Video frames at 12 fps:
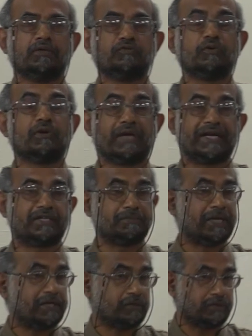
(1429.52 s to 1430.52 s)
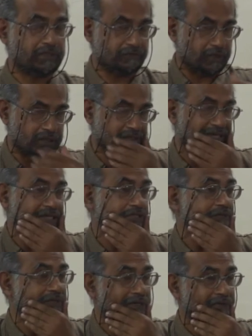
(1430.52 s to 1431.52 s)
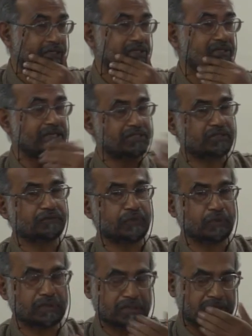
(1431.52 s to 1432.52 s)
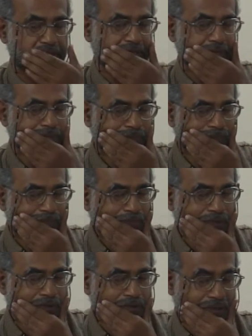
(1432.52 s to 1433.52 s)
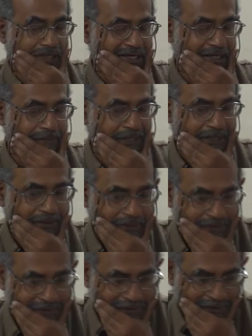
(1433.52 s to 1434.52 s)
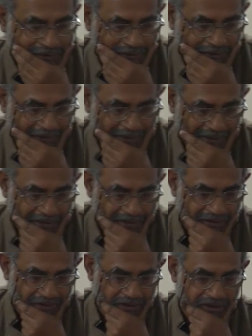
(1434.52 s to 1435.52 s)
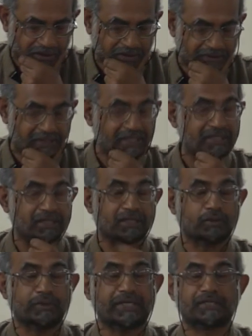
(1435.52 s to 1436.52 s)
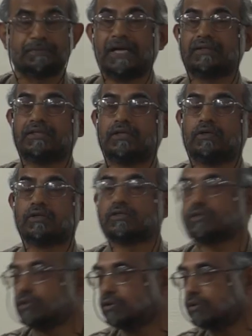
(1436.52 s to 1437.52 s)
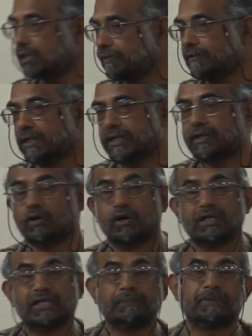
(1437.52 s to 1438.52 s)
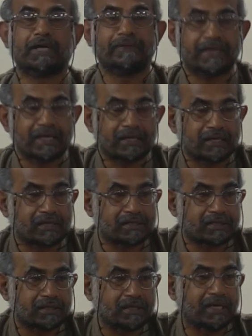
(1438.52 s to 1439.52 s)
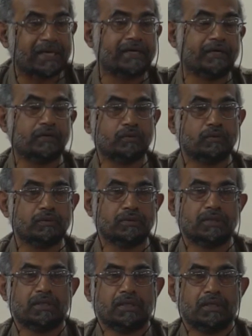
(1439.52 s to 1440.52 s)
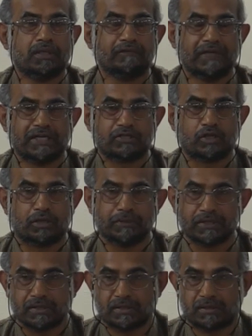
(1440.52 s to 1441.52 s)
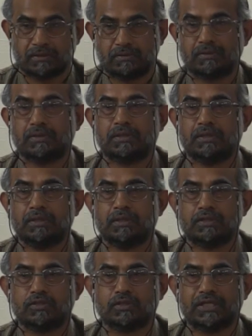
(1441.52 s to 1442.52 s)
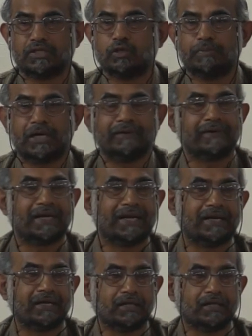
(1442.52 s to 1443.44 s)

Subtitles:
full rights back to their forest. Rights of governance, rights of use, etc. So they claim that. And 2 years back, they also converted all their private agricultural land into the village commons. So there's no private land